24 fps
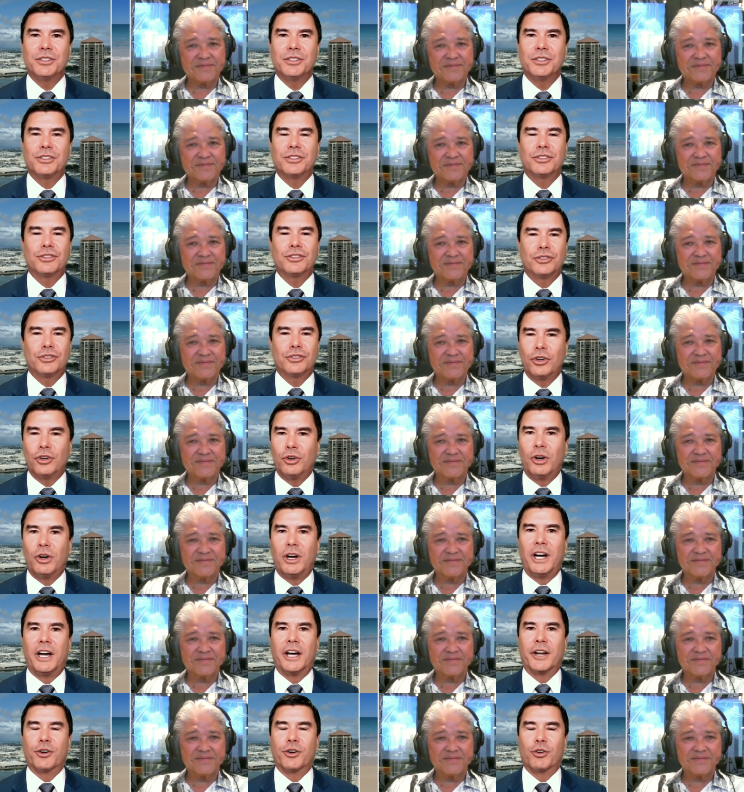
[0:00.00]
Speaker 1: so
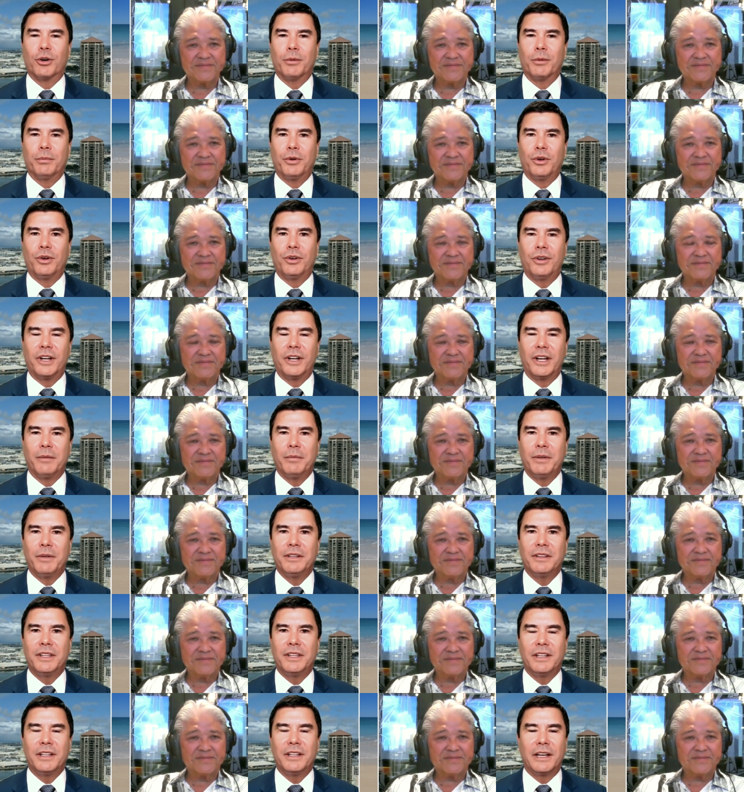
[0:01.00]
honorable. I
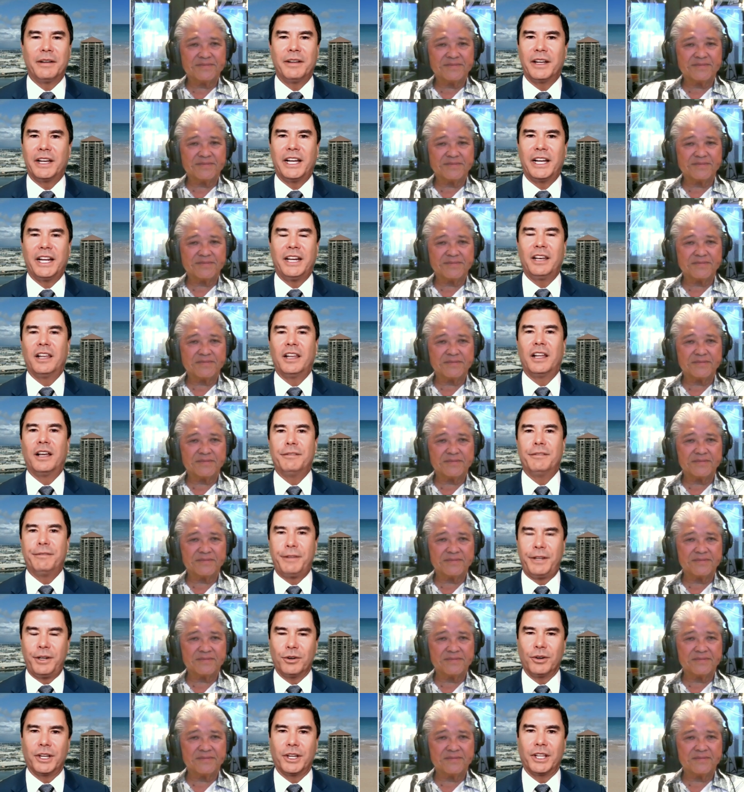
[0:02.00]
mean, I love
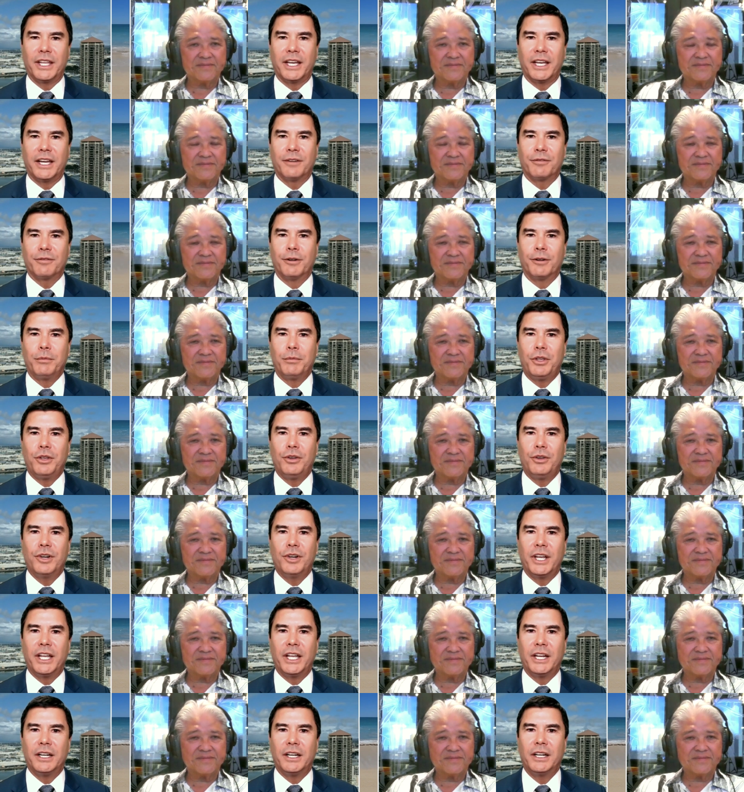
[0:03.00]
hearing that from you.
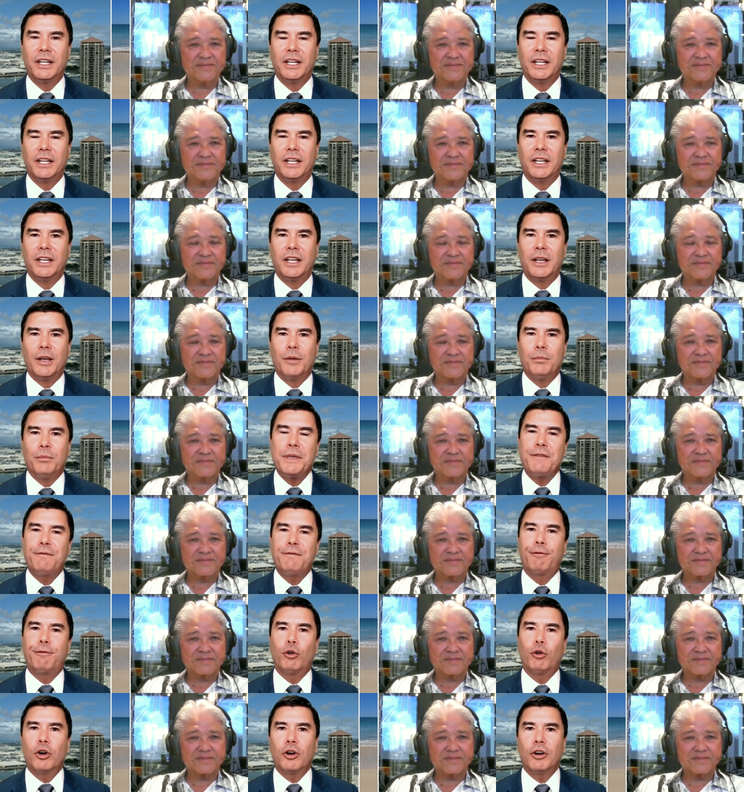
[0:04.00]
And
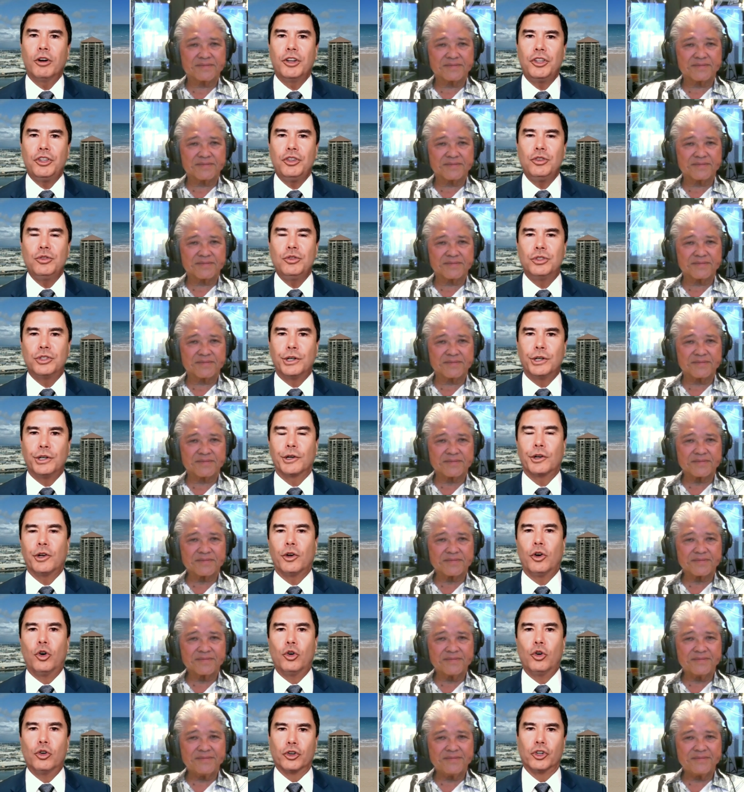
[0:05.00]
before you took
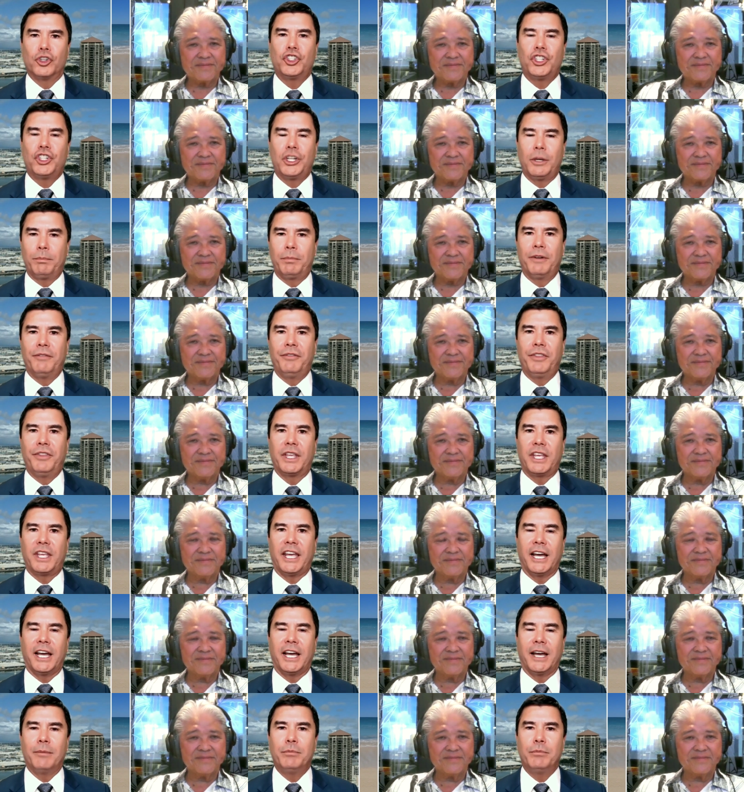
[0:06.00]
ownership of the
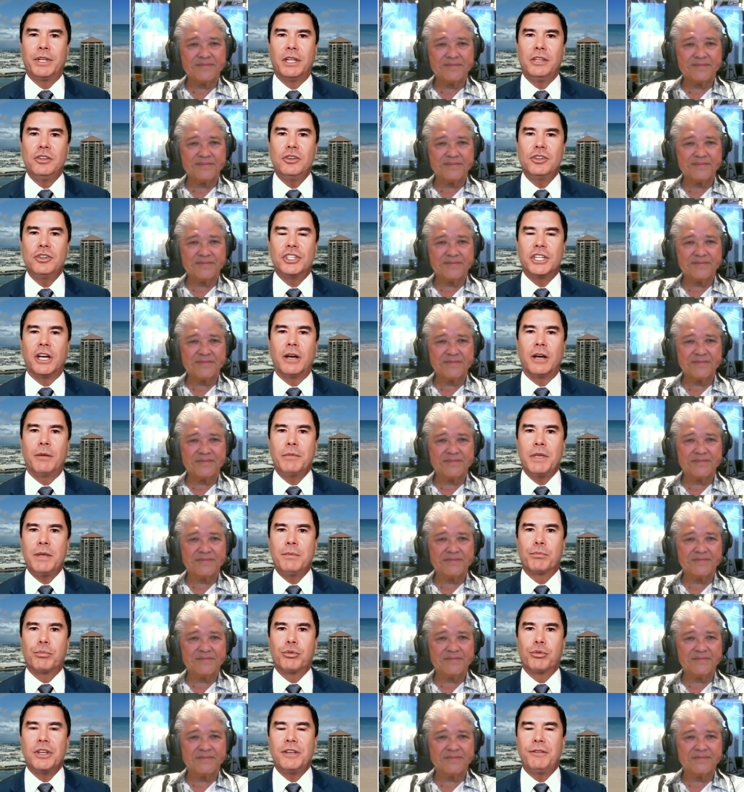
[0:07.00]
cab, can you tell me
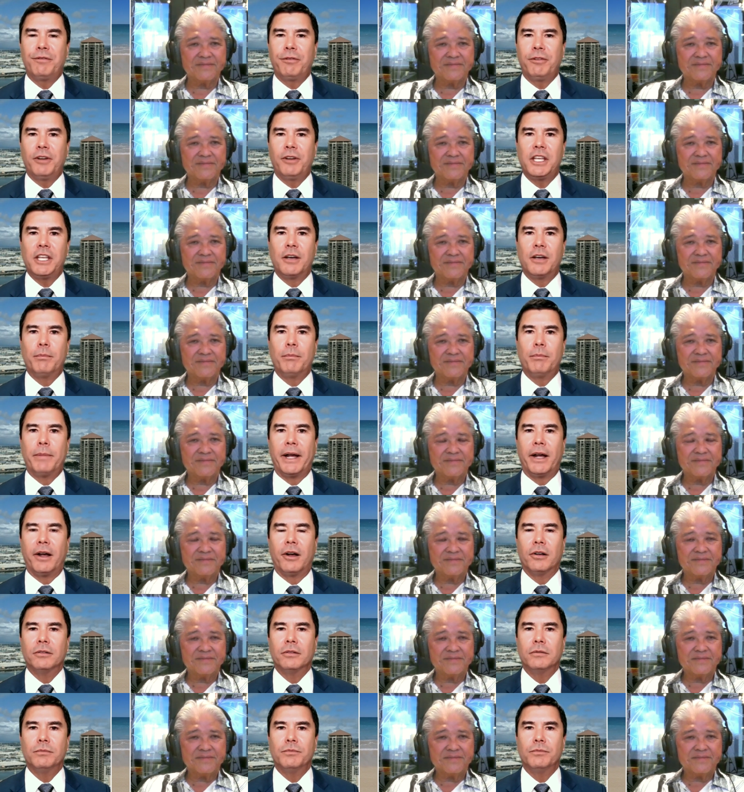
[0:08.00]
briefly
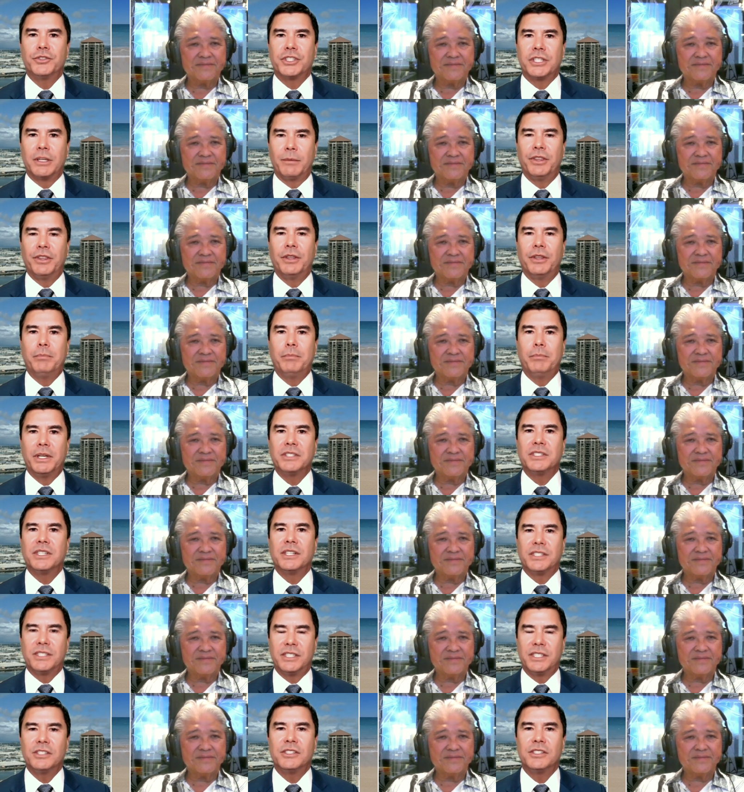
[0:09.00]
about some of the
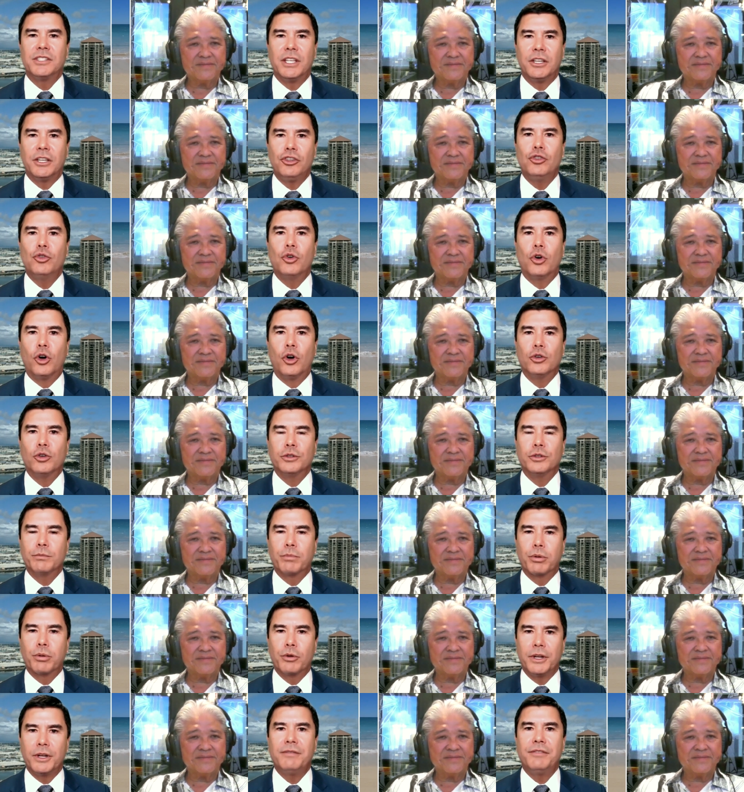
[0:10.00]
businesses that you owned
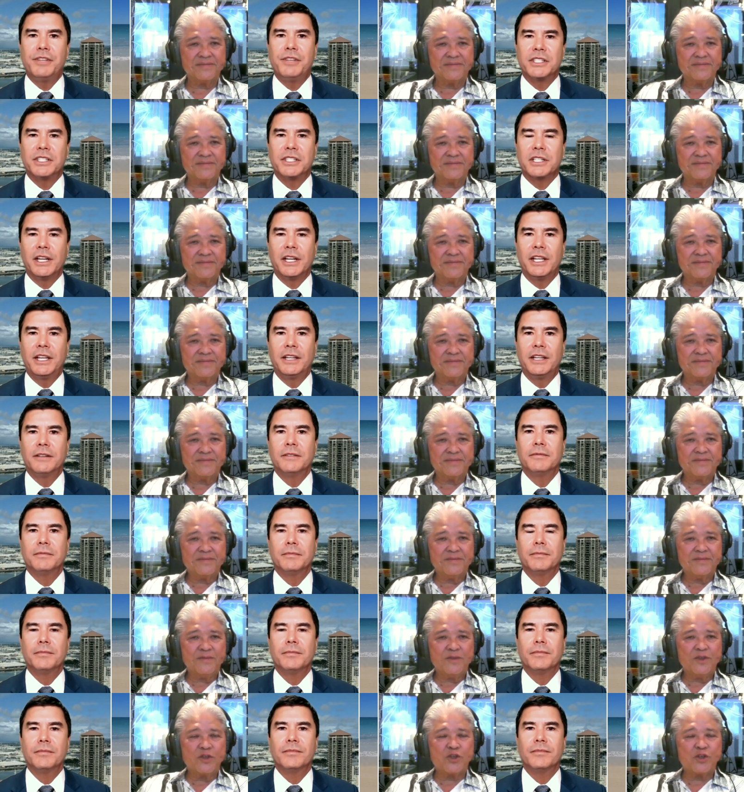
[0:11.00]
previously?
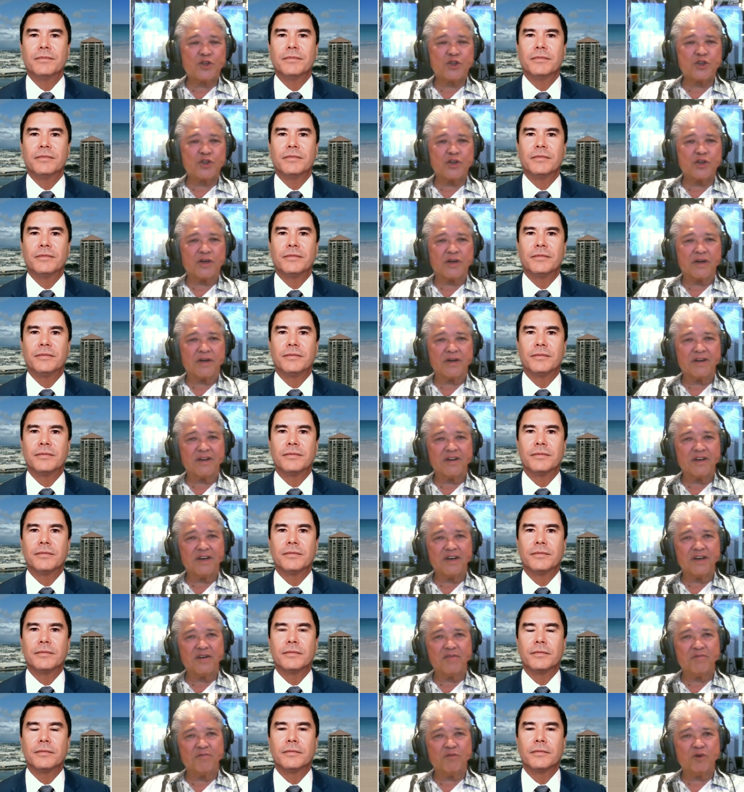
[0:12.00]
Speaker 2: Sure.
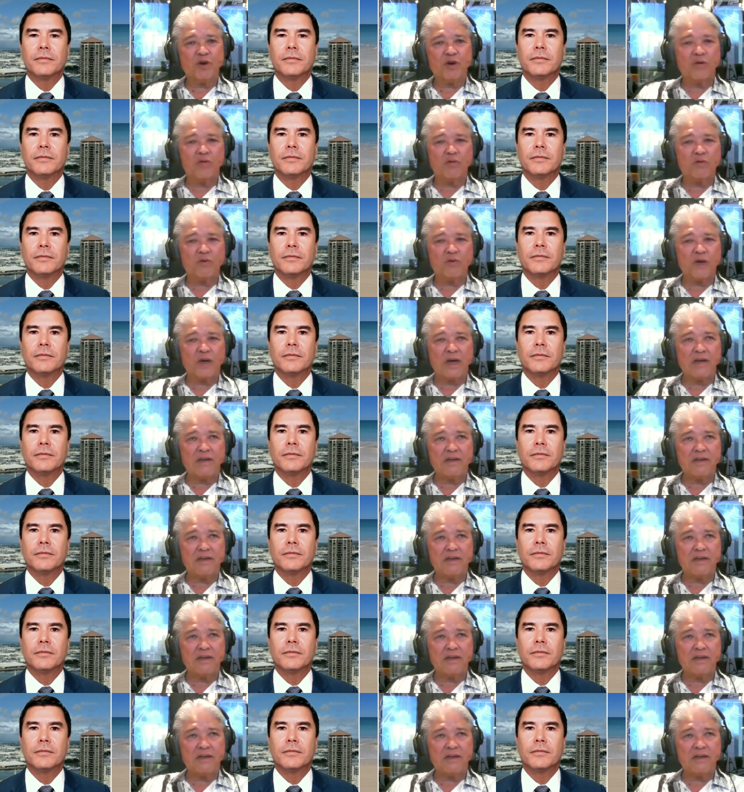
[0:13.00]
Well,